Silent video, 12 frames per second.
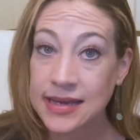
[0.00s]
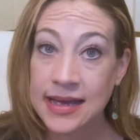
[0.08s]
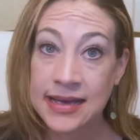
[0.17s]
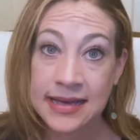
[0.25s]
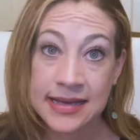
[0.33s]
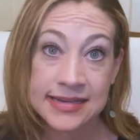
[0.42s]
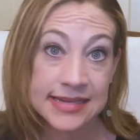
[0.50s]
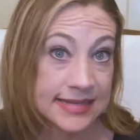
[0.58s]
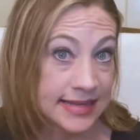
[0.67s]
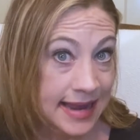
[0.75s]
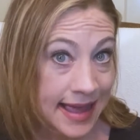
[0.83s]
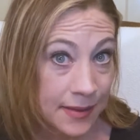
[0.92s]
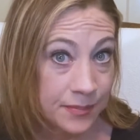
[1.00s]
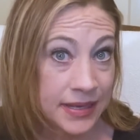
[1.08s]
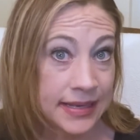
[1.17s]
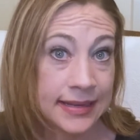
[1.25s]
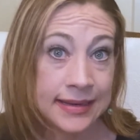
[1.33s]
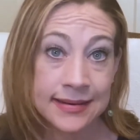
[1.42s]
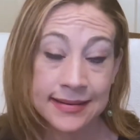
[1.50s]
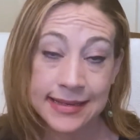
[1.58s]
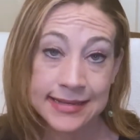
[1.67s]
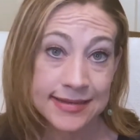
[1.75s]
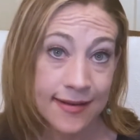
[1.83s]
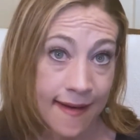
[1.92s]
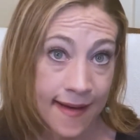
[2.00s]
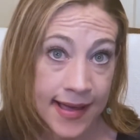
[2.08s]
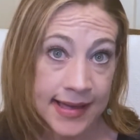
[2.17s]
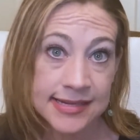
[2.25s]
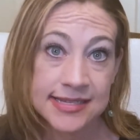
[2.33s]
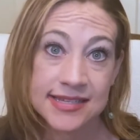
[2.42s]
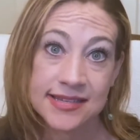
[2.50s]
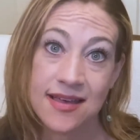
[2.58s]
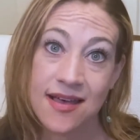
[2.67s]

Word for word: uh, doesn't happen, is caught.